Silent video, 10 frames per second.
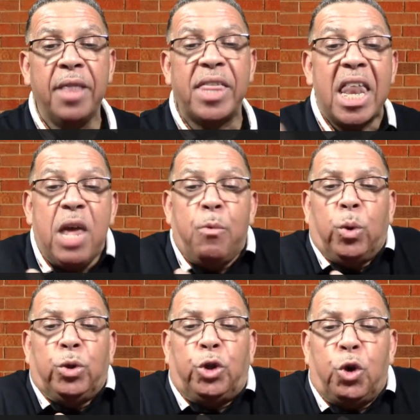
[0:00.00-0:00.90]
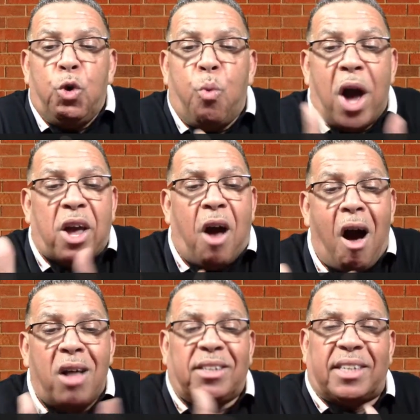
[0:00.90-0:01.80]
that he will do what
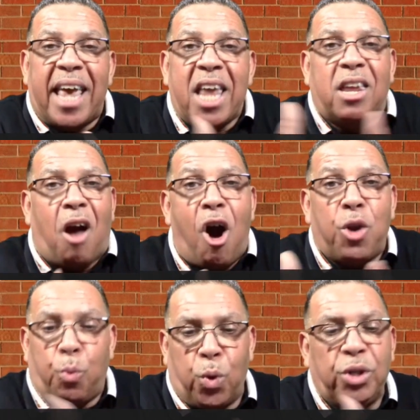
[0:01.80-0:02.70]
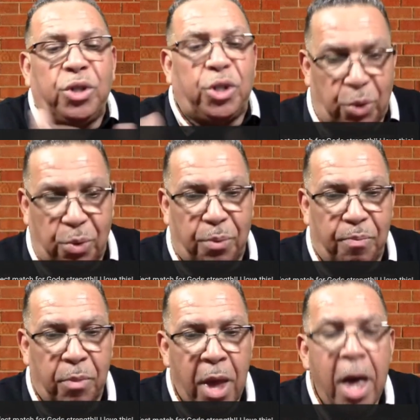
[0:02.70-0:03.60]
God said God would do.
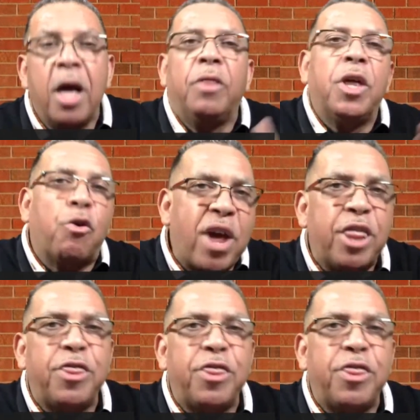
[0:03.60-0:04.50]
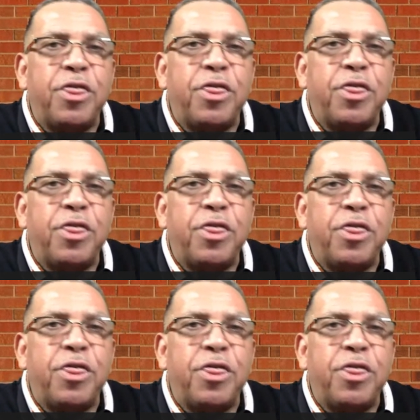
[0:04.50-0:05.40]
The great theologian
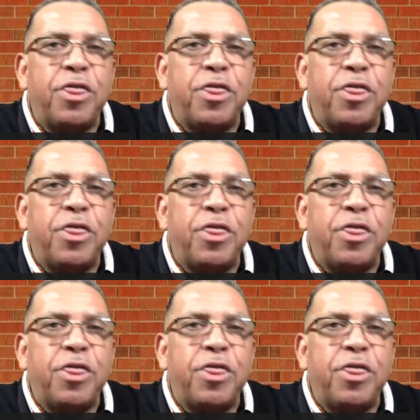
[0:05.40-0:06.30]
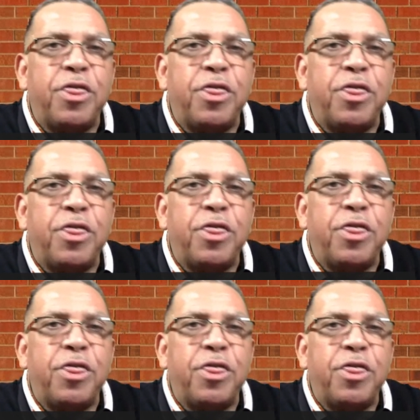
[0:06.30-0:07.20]
Augustine said, Faith is
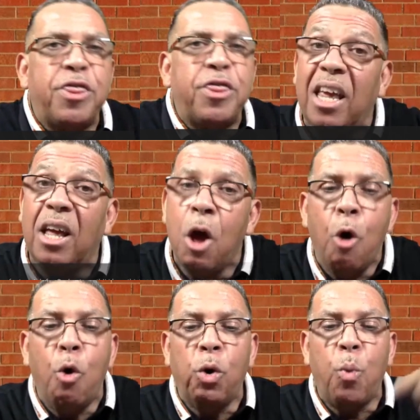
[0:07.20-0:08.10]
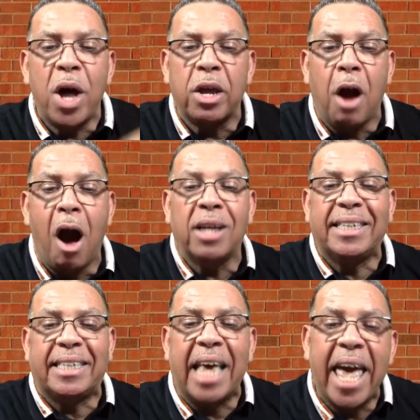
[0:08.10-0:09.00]
acting on what God
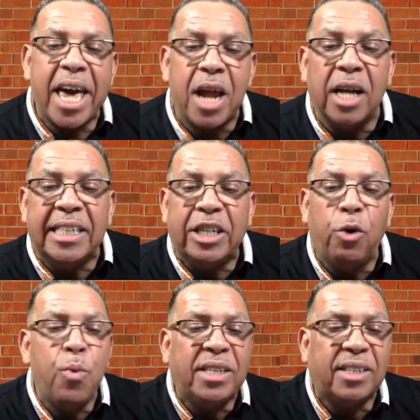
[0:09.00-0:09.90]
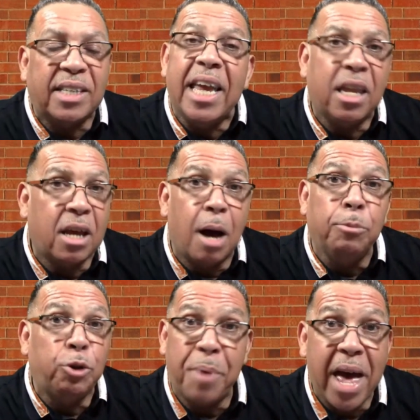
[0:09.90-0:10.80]
said until we see it come
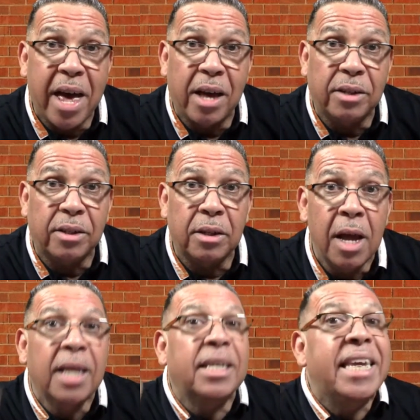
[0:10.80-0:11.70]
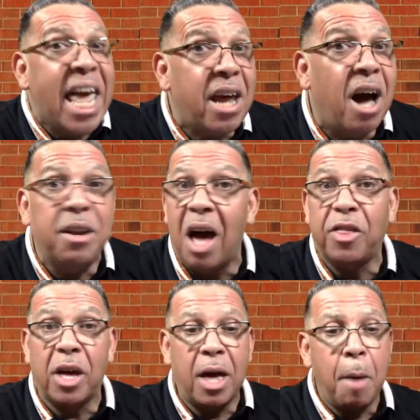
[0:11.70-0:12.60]
to pass. Yet
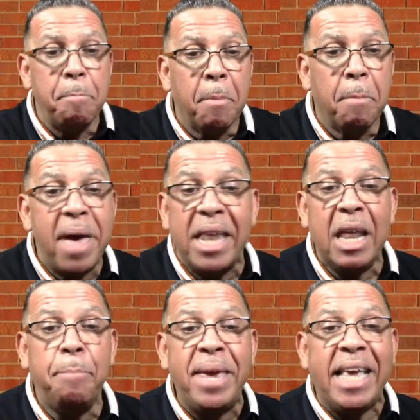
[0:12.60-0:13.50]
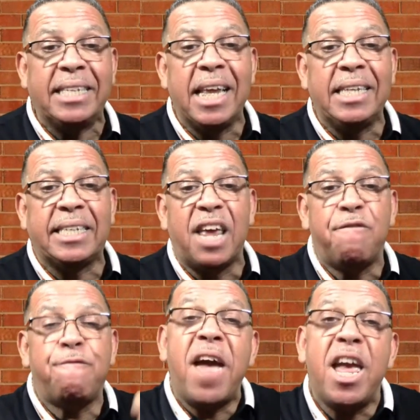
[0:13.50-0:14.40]
another, Manley Beasley, said,
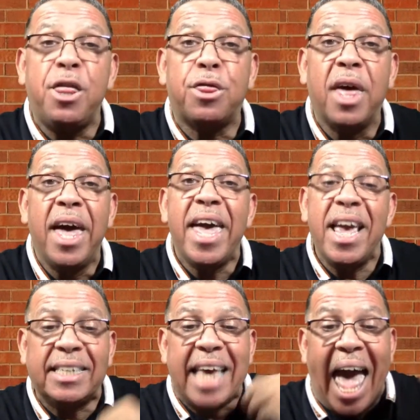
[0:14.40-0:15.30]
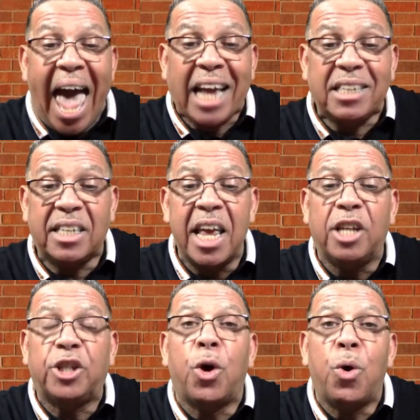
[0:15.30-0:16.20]
Faith is acting
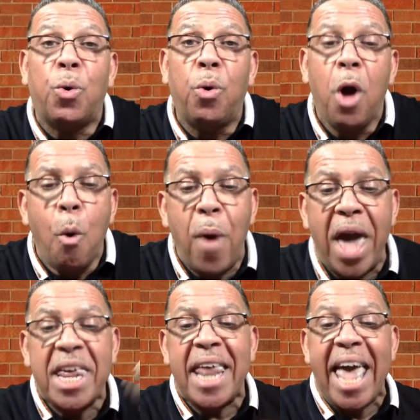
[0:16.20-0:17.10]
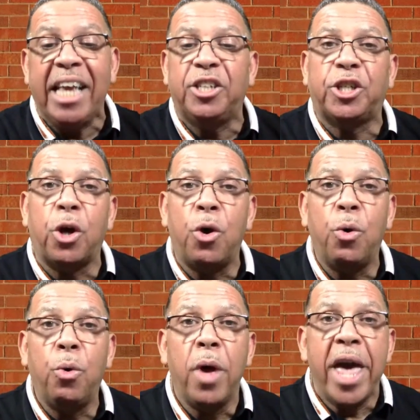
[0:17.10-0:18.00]
so when it ain't
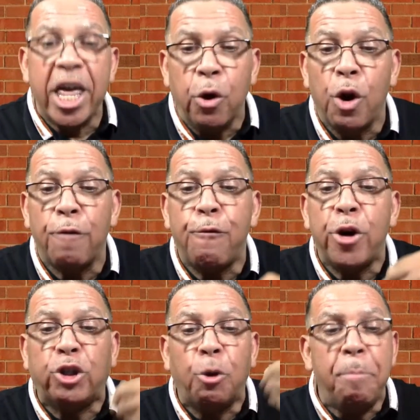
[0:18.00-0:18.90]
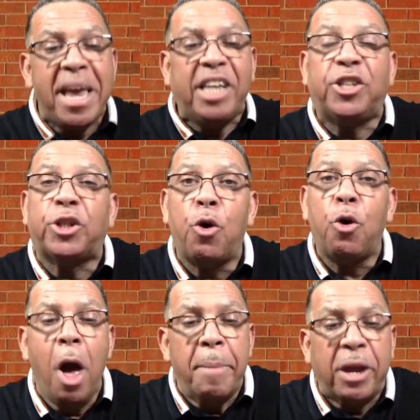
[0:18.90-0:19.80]
so in order for it to be so,
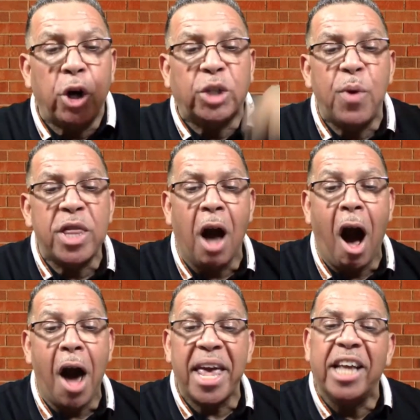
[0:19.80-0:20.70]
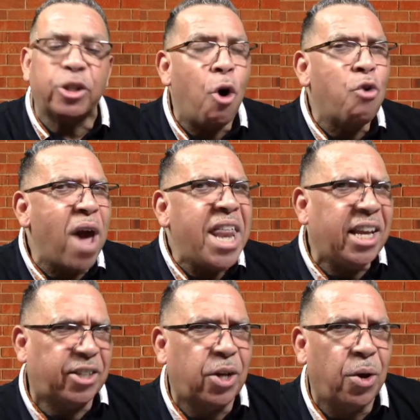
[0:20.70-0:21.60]
because with God, it's already
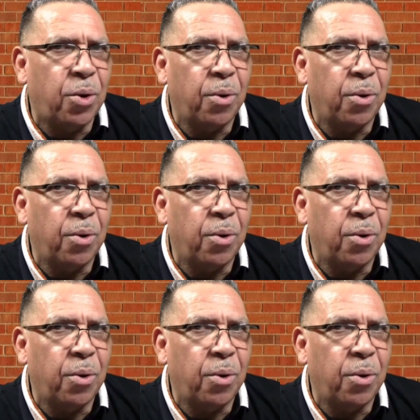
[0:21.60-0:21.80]
so.